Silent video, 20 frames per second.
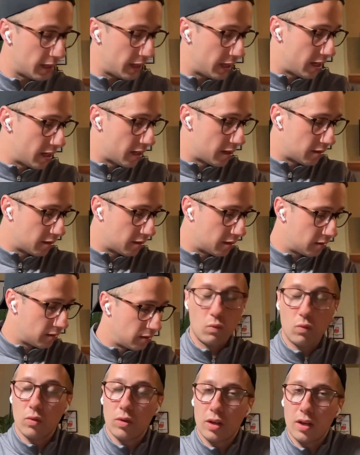And
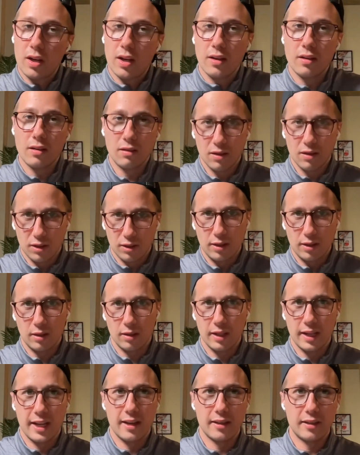we're cutting a
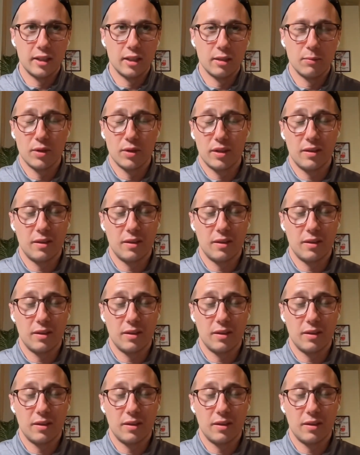little ahead here,